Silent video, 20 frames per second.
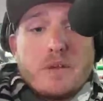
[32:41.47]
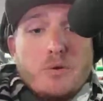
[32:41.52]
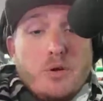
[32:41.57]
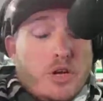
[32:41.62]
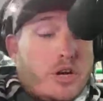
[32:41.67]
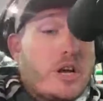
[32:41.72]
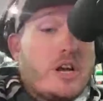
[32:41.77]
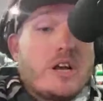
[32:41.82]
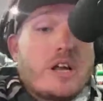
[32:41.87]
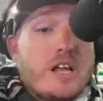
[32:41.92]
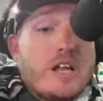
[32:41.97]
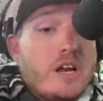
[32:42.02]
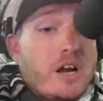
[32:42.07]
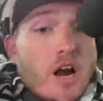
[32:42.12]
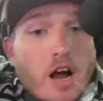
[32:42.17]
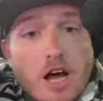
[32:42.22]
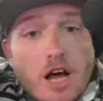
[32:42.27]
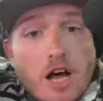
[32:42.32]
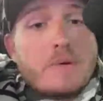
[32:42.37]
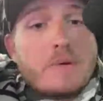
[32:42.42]
You're going to get an
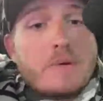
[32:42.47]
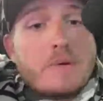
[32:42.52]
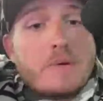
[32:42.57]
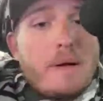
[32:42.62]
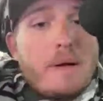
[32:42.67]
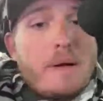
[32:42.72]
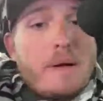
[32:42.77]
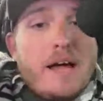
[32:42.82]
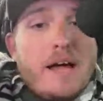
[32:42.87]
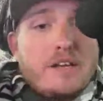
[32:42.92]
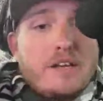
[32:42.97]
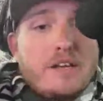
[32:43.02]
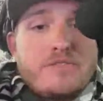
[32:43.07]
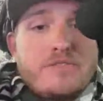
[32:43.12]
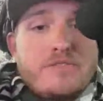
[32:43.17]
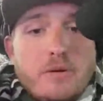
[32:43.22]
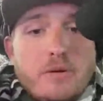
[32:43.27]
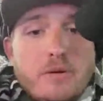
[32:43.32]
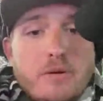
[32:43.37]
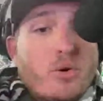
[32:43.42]
awesome care package
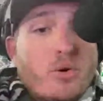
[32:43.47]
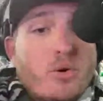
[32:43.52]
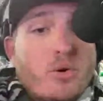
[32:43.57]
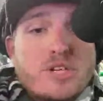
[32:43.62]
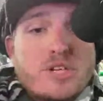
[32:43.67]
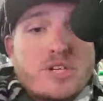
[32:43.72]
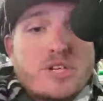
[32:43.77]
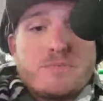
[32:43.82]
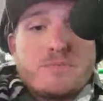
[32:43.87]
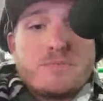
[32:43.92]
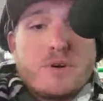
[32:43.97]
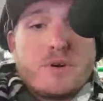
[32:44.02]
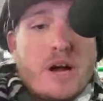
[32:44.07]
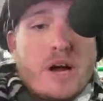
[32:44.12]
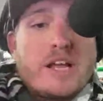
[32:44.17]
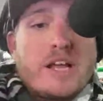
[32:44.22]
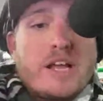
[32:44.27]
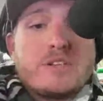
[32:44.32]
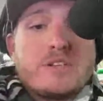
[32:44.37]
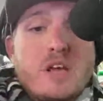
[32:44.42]
from Fulks Custom
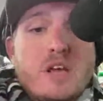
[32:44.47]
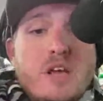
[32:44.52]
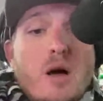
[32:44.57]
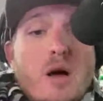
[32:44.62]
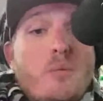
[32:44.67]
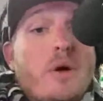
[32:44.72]
Cranks,